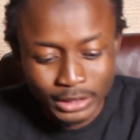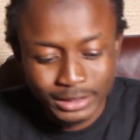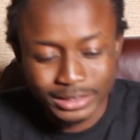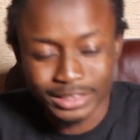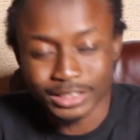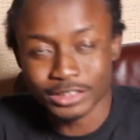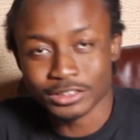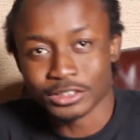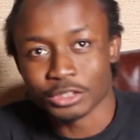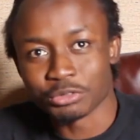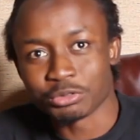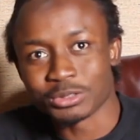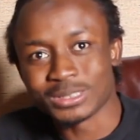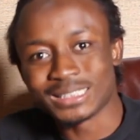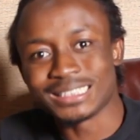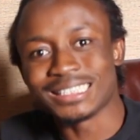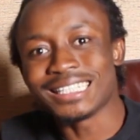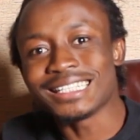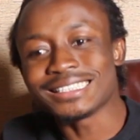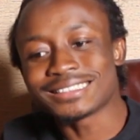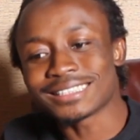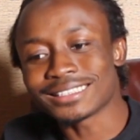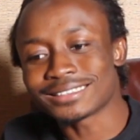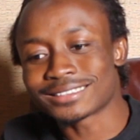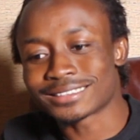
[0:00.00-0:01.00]
the
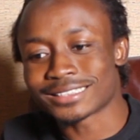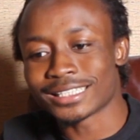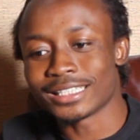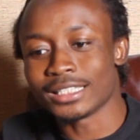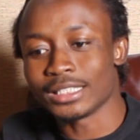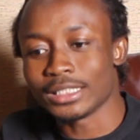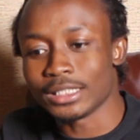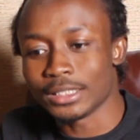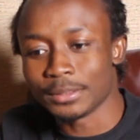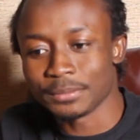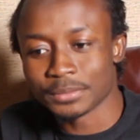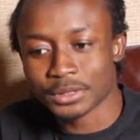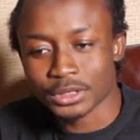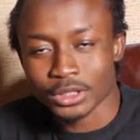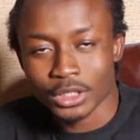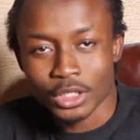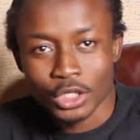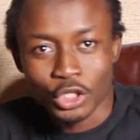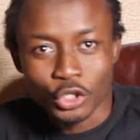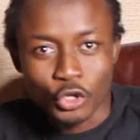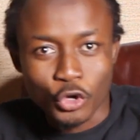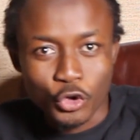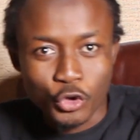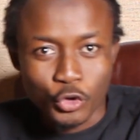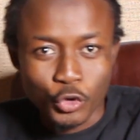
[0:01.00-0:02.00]
related terms
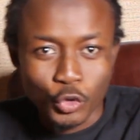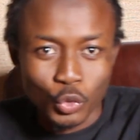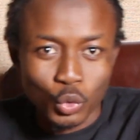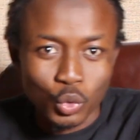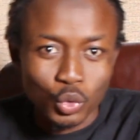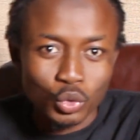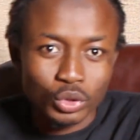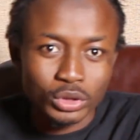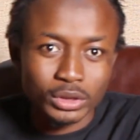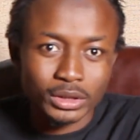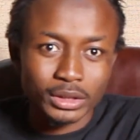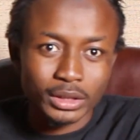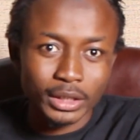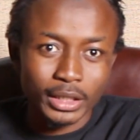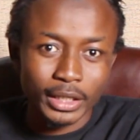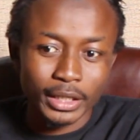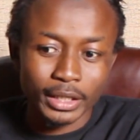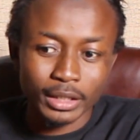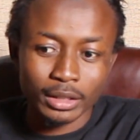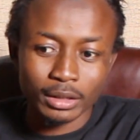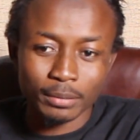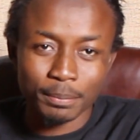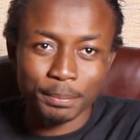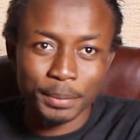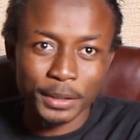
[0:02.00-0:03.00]
used
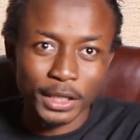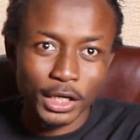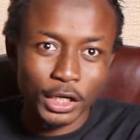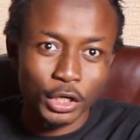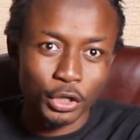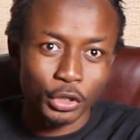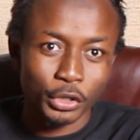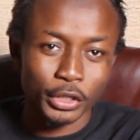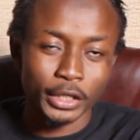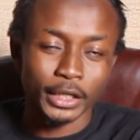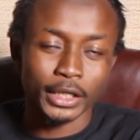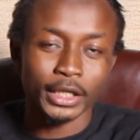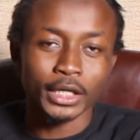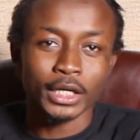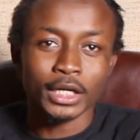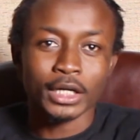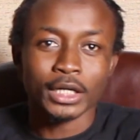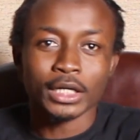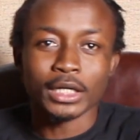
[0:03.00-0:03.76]
in Bitcoin,